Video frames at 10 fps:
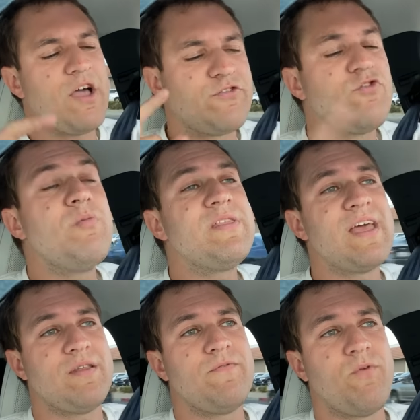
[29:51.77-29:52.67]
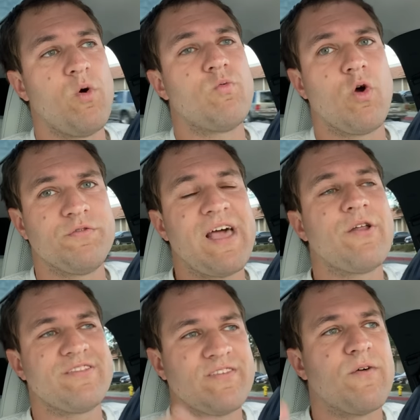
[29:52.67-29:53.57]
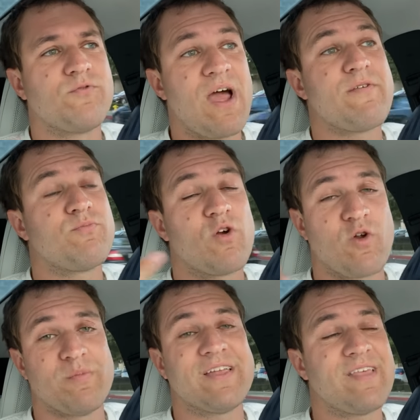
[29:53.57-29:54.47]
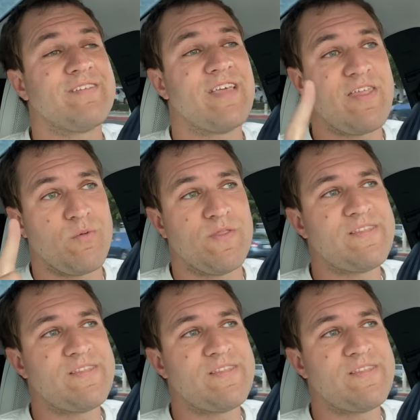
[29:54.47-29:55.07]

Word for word: assuming that Ford rolls out its self driving program like they say they will.